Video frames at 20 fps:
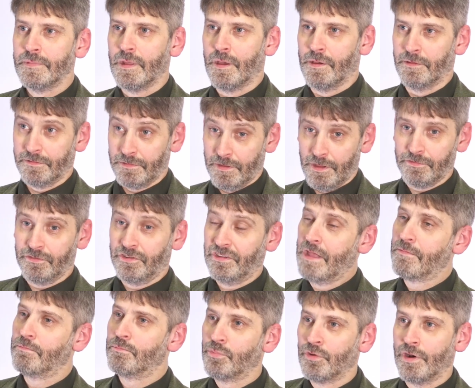I've
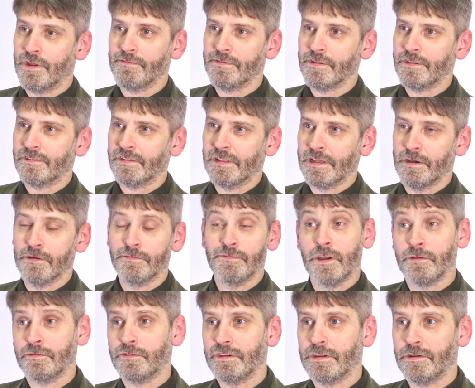said previously I
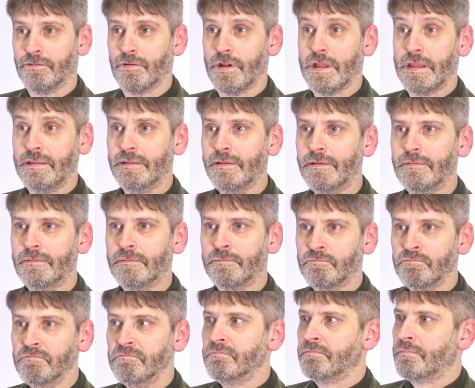voted Green.
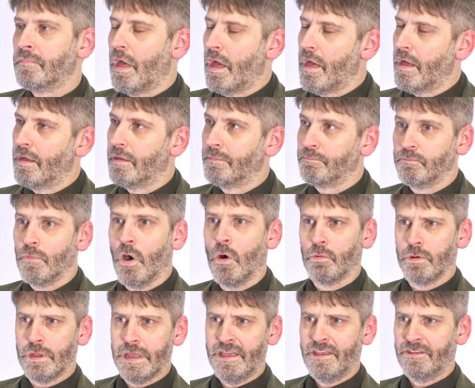
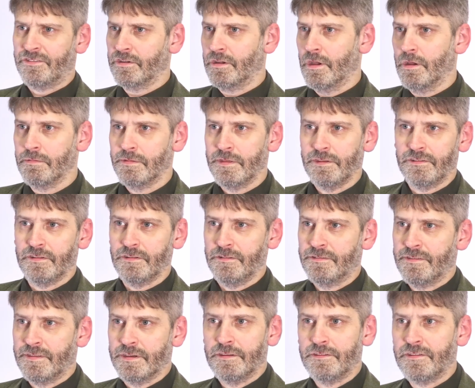Years ago, this
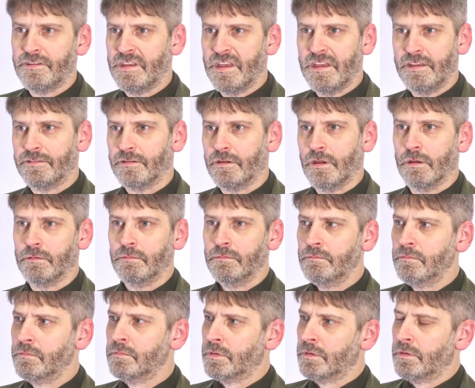is 30 years ago.
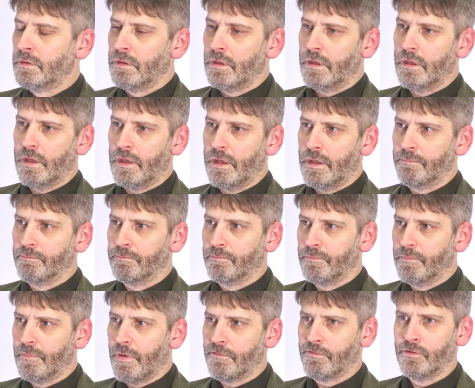
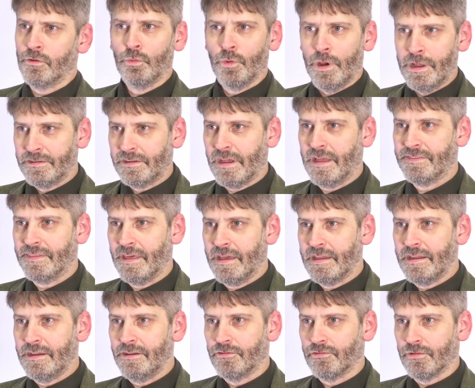I've always had
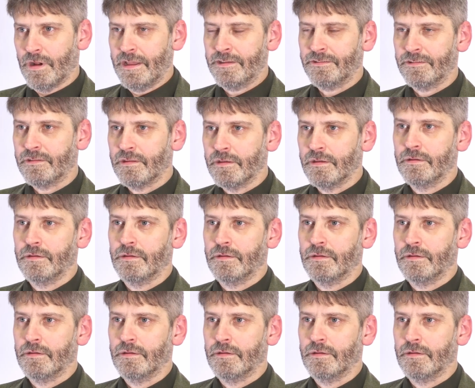that interest.